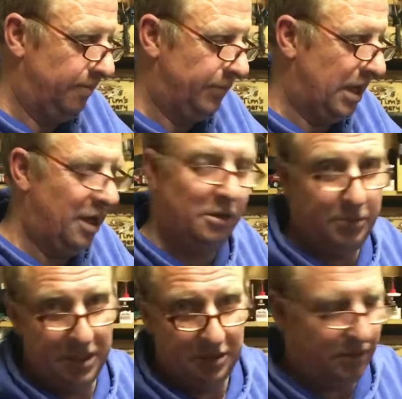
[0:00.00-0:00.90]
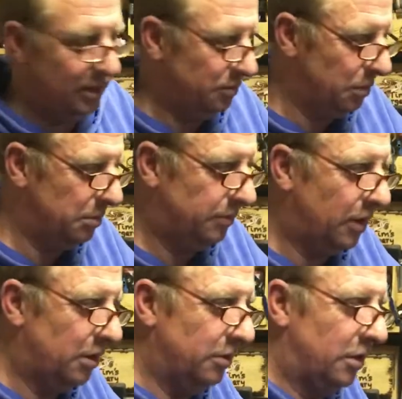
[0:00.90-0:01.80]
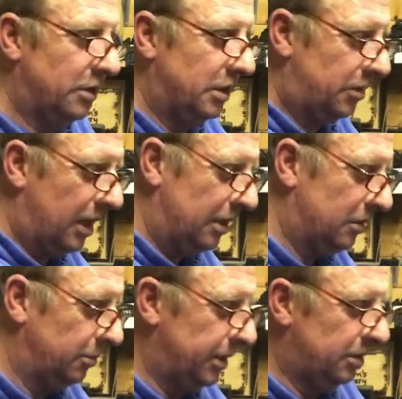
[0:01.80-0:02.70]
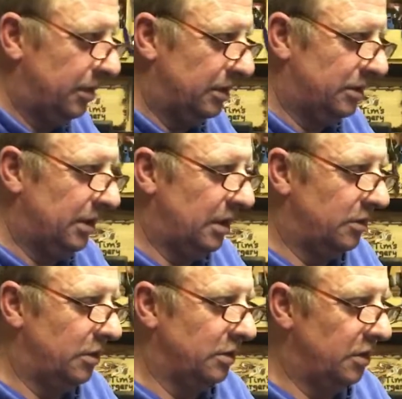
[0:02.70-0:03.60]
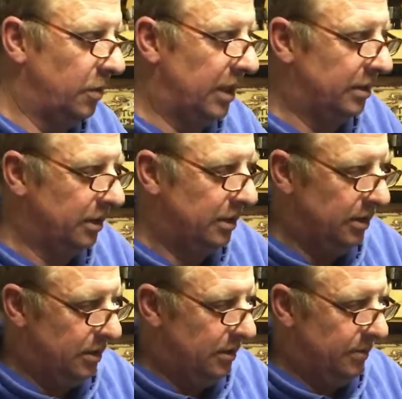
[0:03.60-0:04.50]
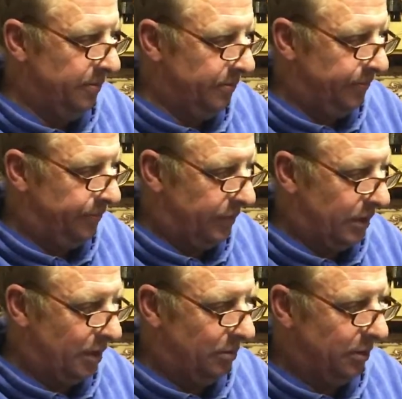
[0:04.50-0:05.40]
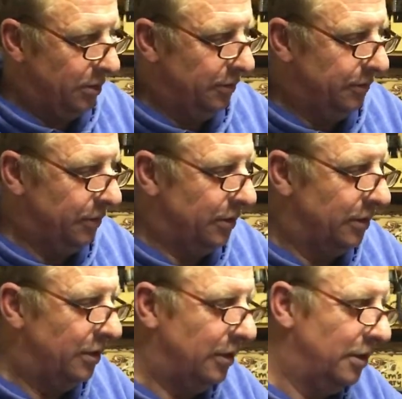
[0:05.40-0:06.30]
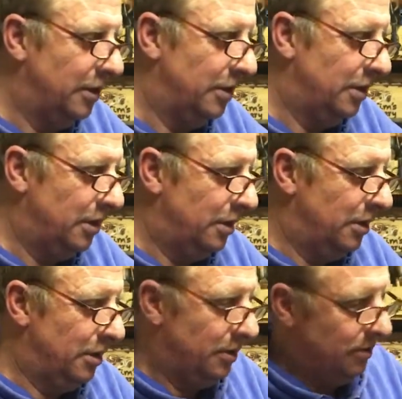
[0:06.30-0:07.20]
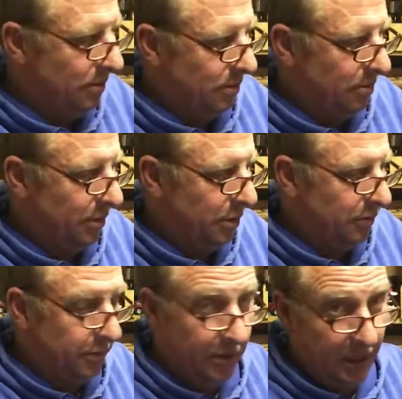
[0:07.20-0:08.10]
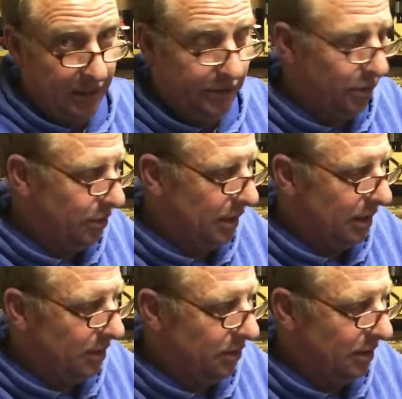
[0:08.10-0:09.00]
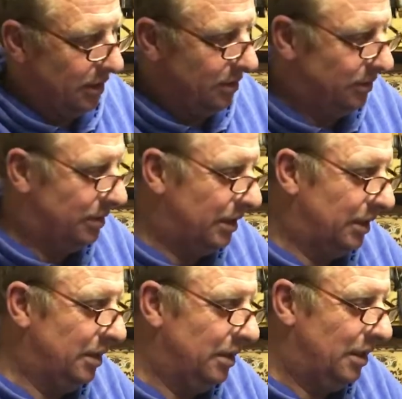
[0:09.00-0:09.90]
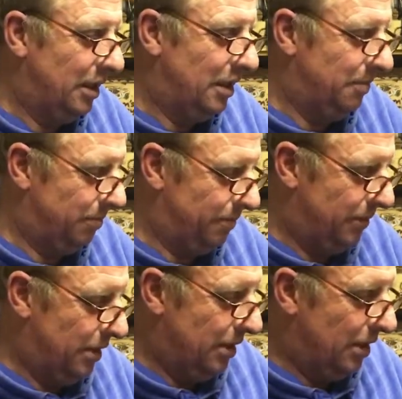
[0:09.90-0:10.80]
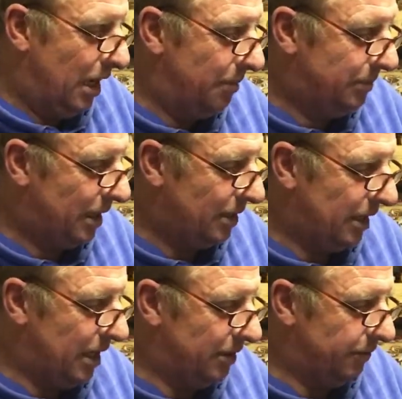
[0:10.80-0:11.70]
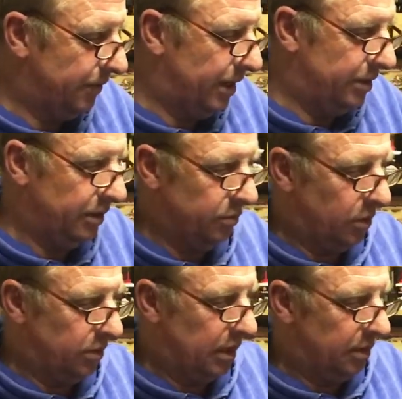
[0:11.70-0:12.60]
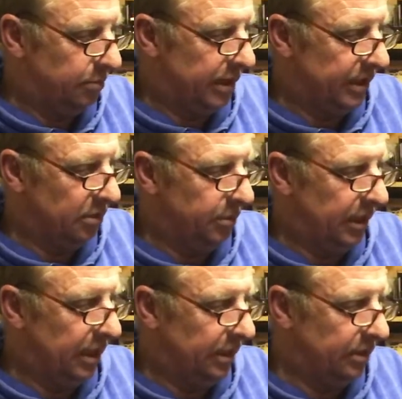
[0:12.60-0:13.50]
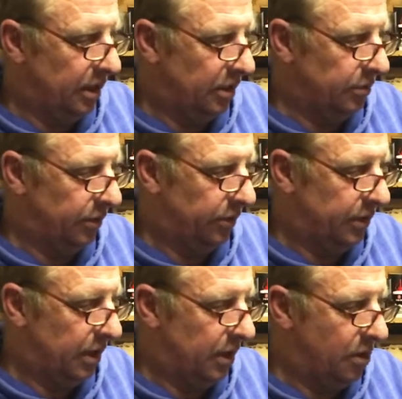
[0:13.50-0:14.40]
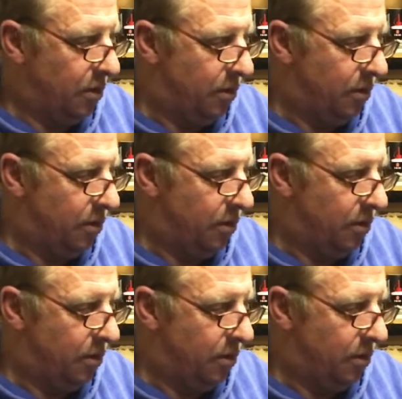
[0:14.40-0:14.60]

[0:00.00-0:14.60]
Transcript: Yeah, it'll be interesting. Well, we've got a run in the dry, so it'll be interesting to get a run in the wet. It'll be good for Ellie too to get a run in and see. I'm dead keen to find out what that mini will be like now with the